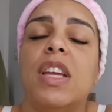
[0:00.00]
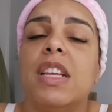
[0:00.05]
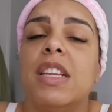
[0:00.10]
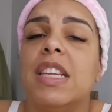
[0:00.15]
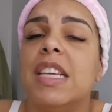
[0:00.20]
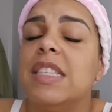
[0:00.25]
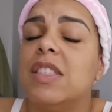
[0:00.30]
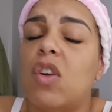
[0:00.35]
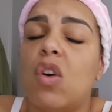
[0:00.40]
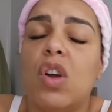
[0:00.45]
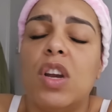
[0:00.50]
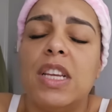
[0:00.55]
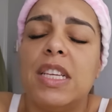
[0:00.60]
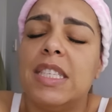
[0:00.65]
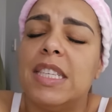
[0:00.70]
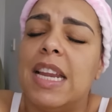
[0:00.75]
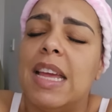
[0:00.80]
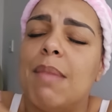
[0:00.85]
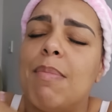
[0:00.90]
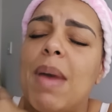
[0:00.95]
this
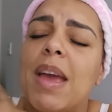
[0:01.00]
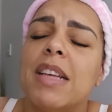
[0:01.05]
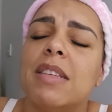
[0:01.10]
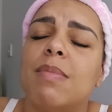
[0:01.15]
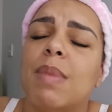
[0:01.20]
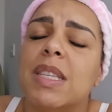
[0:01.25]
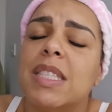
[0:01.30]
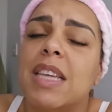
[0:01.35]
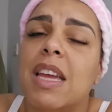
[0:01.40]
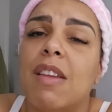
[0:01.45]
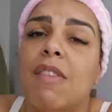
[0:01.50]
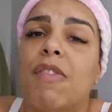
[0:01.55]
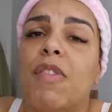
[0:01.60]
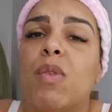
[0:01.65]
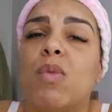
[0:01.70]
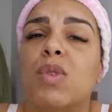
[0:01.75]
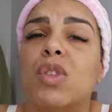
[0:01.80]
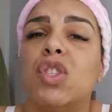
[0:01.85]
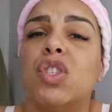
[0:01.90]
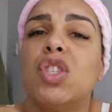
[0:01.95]
honestly makes my skin
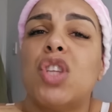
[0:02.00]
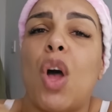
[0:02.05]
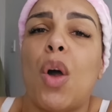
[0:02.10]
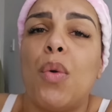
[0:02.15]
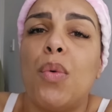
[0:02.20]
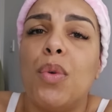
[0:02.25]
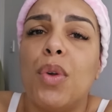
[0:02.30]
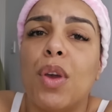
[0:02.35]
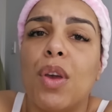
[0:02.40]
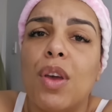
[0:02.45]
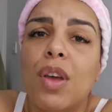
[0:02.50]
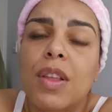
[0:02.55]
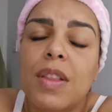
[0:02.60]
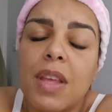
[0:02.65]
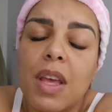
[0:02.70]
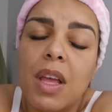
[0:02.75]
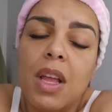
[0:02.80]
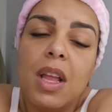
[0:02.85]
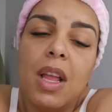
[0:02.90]
feel so good.